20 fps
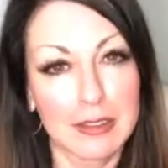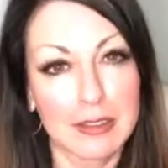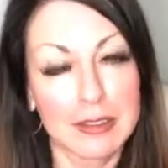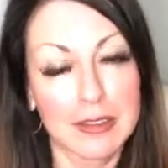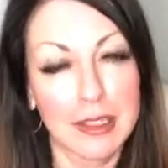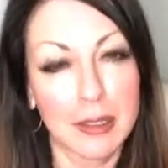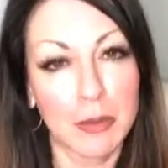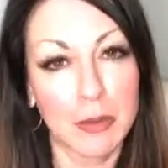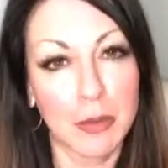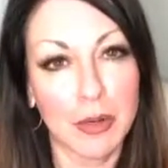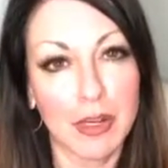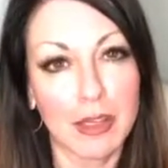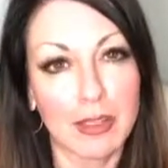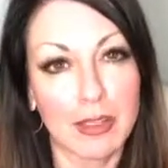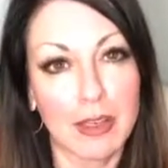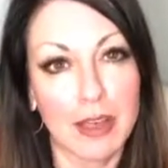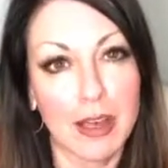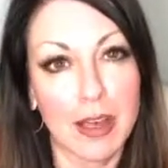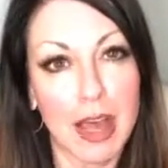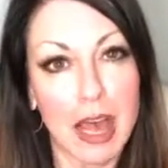Deborah,
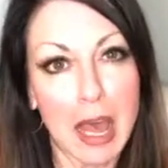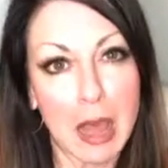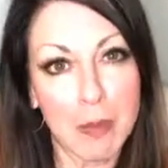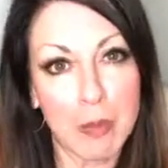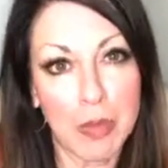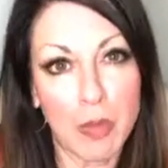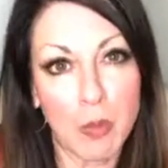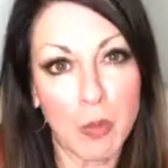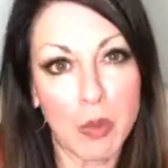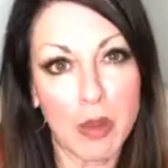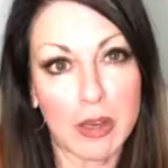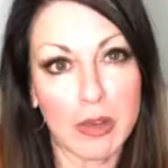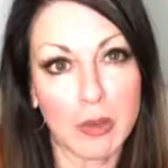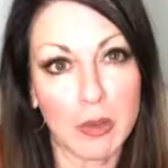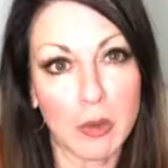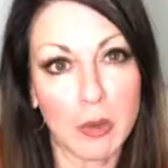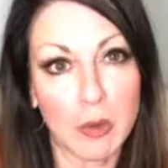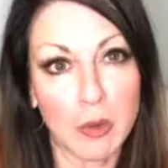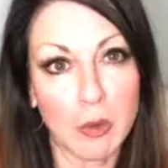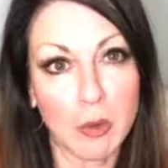I'm the one
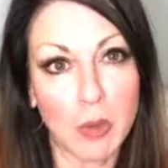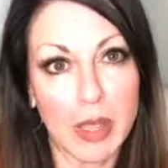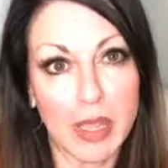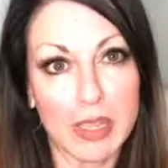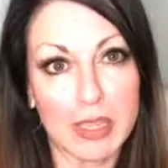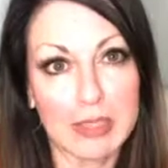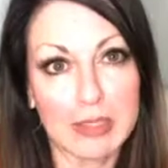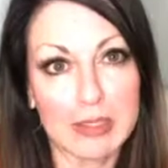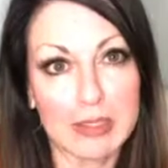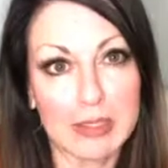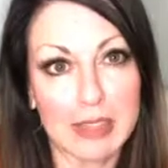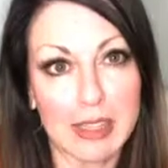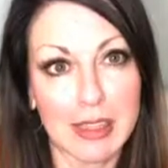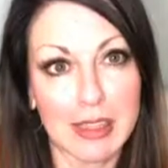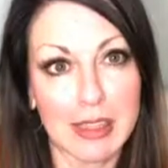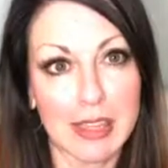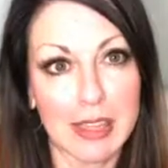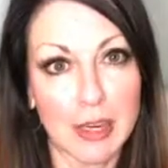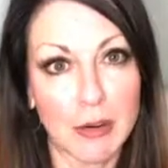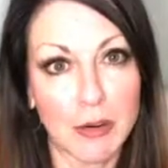who awakens
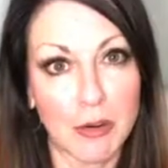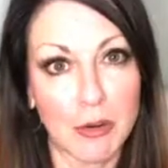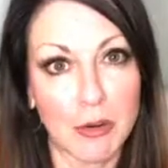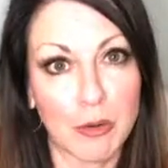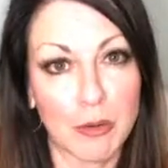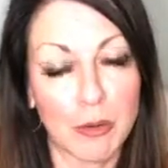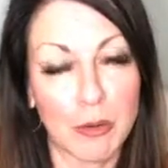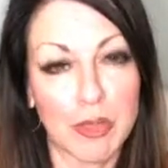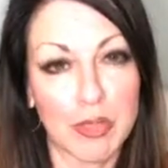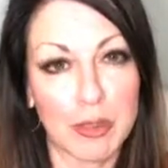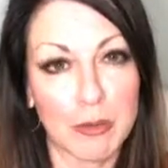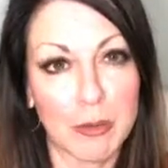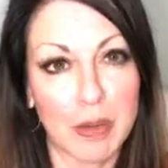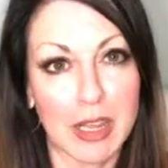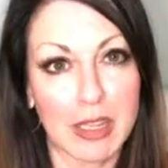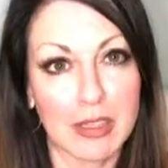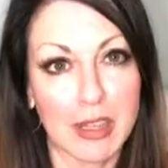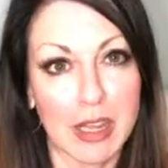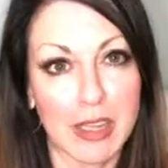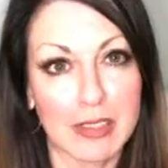the hero within my
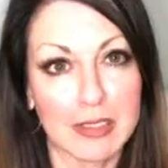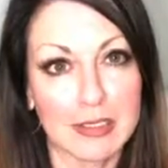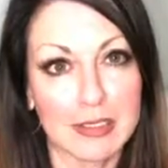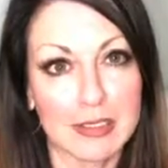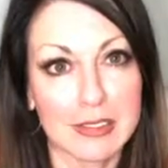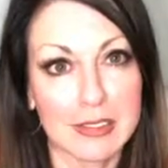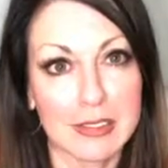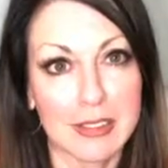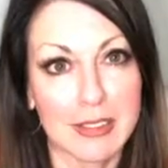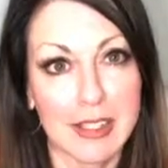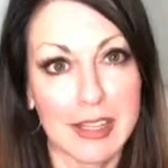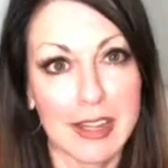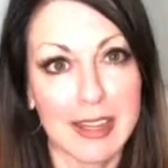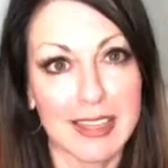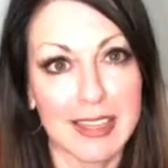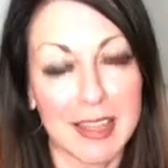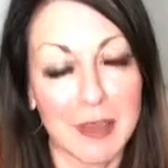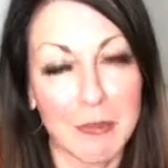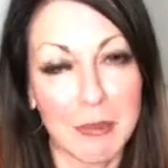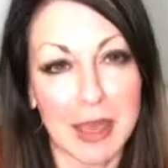clients.
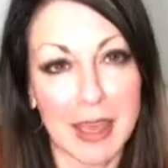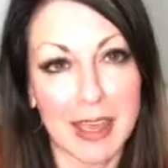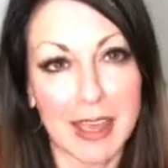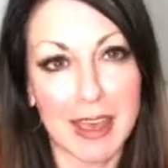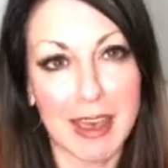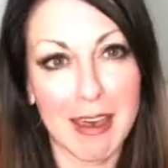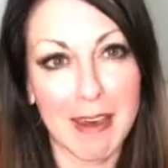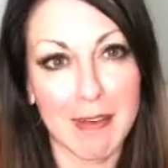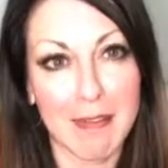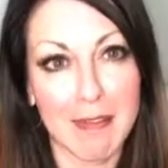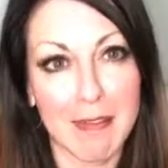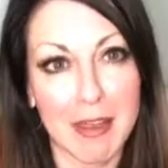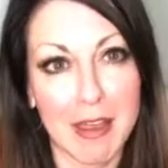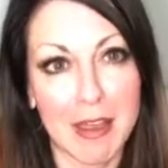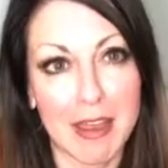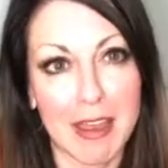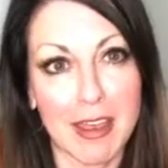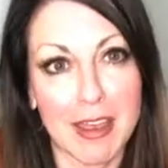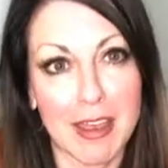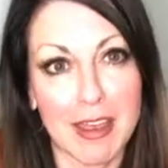They may have
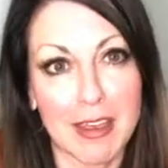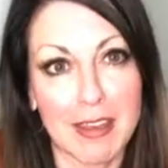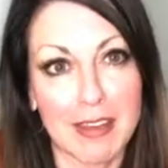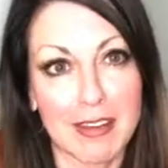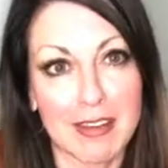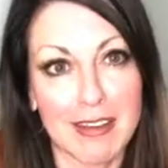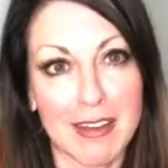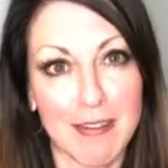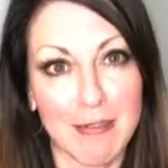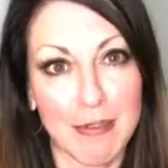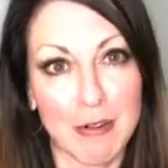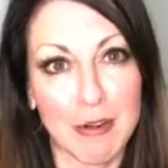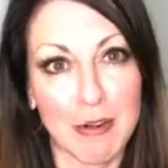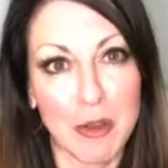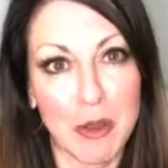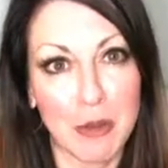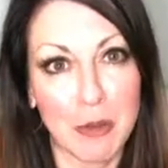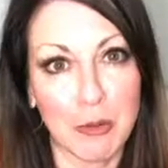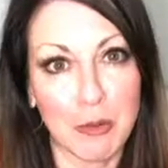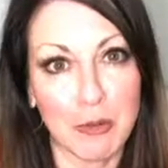never
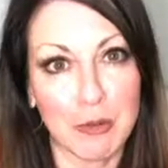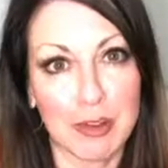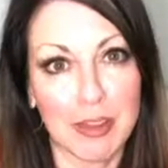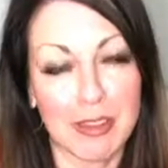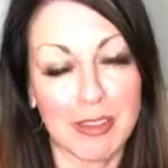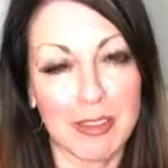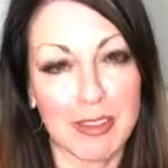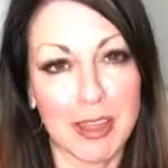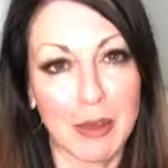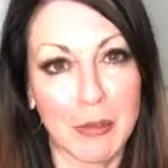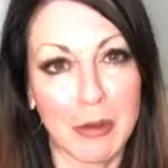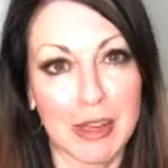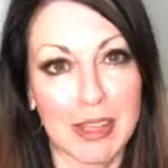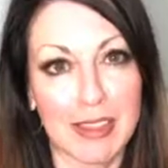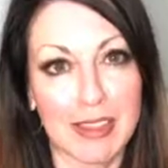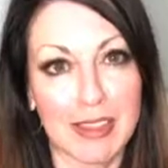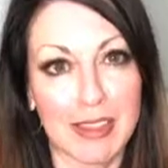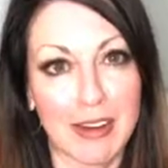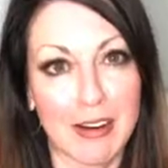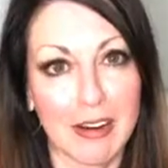known they were
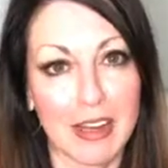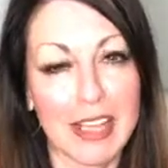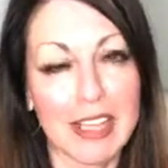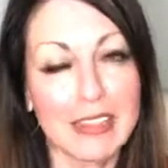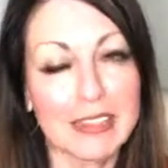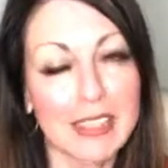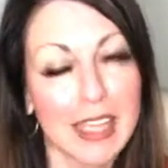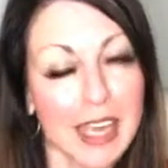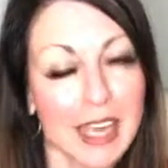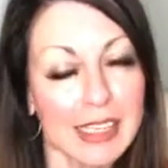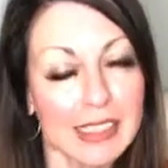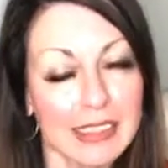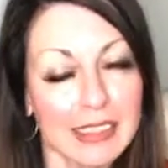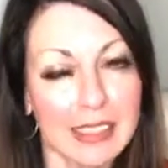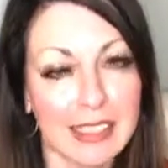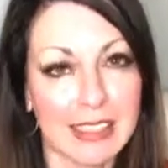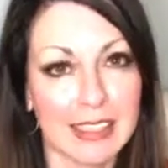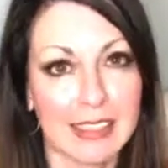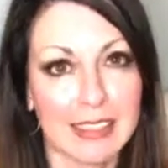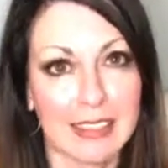in there.
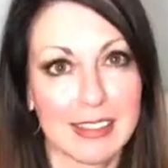Exactly.